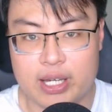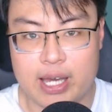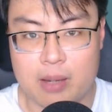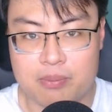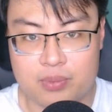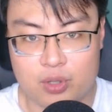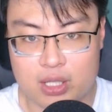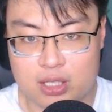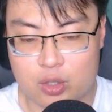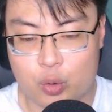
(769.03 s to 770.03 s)
app. So I
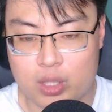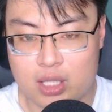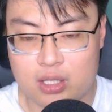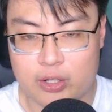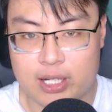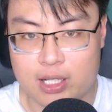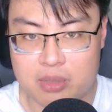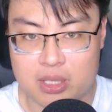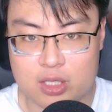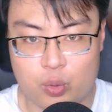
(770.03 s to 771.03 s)
just need to quit it. All right, let
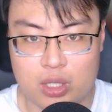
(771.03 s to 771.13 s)
me just quit